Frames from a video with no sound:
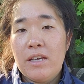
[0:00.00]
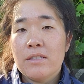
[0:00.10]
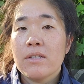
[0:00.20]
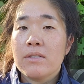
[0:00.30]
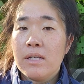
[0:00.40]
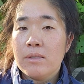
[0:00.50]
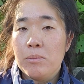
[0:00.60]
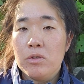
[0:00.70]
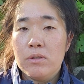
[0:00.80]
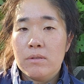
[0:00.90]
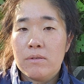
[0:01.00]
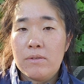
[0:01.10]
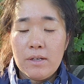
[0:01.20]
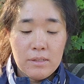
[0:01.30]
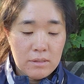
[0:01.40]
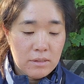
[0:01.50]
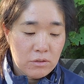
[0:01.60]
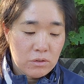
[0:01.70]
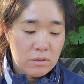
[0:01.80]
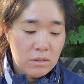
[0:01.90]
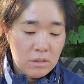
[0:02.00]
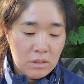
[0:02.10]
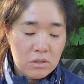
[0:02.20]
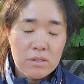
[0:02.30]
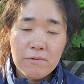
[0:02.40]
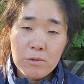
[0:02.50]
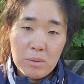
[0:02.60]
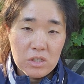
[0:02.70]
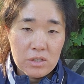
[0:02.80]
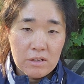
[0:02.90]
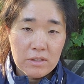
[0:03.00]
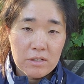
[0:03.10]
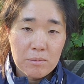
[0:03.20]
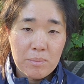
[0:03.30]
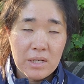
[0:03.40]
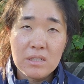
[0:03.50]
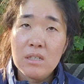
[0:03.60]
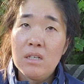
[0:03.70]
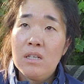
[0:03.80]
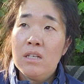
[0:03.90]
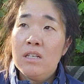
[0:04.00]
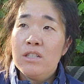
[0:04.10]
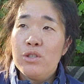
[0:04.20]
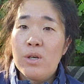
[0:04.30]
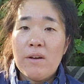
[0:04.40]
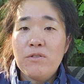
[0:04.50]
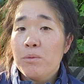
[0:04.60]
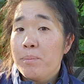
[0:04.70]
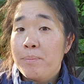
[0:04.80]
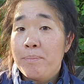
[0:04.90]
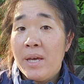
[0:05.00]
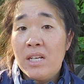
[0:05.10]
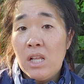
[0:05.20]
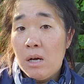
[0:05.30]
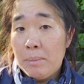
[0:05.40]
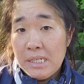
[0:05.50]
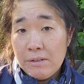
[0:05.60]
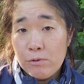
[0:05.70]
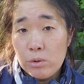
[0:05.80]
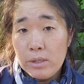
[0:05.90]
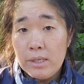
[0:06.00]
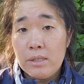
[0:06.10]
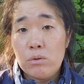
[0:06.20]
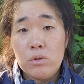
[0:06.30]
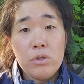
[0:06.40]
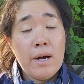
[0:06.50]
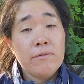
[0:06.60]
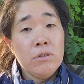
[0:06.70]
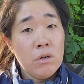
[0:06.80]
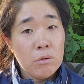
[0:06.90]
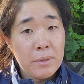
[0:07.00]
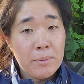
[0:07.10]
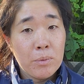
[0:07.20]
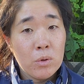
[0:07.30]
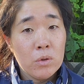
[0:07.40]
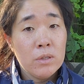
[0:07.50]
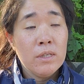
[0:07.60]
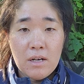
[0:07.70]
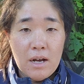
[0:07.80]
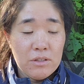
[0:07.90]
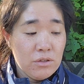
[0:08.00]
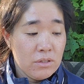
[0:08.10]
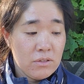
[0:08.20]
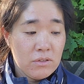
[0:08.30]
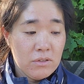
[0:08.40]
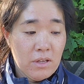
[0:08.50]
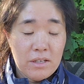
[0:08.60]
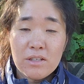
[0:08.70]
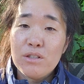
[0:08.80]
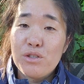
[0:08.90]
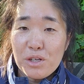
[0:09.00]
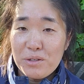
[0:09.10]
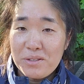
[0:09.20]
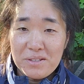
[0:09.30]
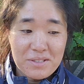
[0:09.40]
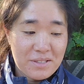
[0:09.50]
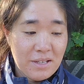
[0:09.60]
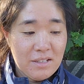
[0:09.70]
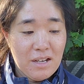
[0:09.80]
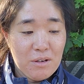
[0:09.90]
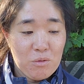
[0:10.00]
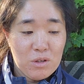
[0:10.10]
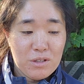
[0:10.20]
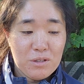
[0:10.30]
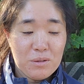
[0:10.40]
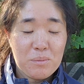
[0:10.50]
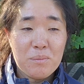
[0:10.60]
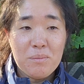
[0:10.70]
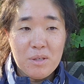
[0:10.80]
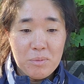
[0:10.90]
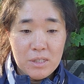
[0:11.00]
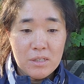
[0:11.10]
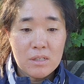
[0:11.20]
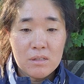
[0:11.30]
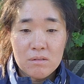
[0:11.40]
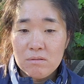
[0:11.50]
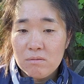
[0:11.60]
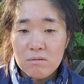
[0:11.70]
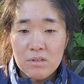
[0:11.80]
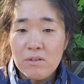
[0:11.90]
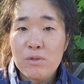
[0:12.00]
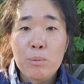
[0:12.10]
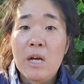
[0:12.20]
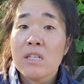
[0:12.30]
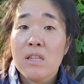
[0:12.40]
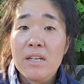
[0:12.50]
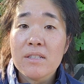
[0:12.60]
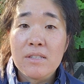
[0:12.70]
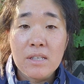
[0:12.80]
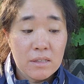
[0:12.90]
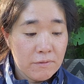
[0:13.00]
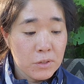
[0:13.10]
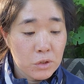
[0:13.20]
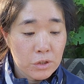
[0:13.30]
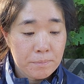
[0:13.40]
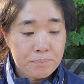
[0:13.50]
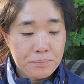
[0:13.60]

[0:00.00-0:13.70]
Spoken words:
that's accessible, right? There's information out there, but you have to pay a lot of money for it, or you have to know people. I just like sharing this, and I want to maybe leave some kind of legacy in the future.